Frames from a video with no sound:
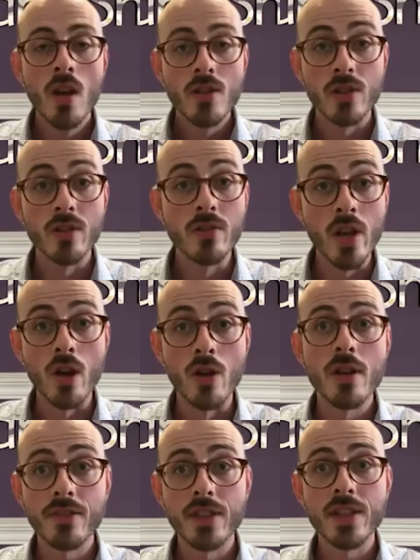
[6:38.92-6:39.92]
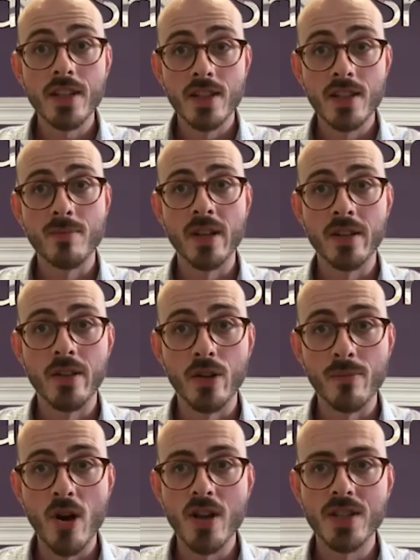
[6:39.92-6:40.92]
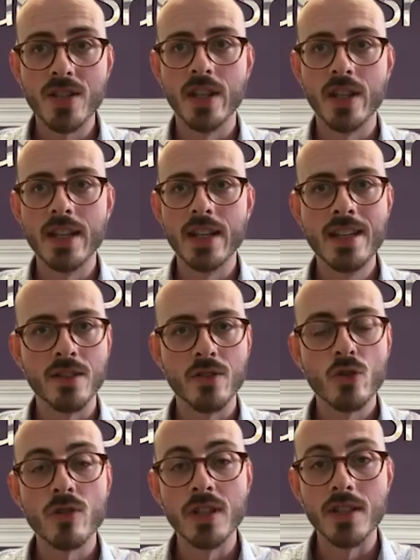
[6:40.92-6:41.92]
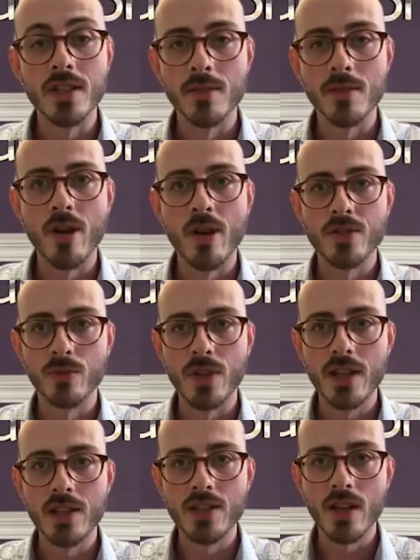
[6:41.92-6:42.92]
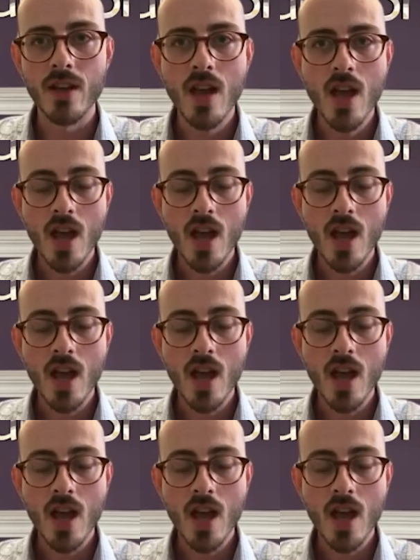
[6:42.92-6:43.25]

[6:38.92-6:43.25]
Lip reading: So no, if the data has been anonymised, then it isn't treated as personal data.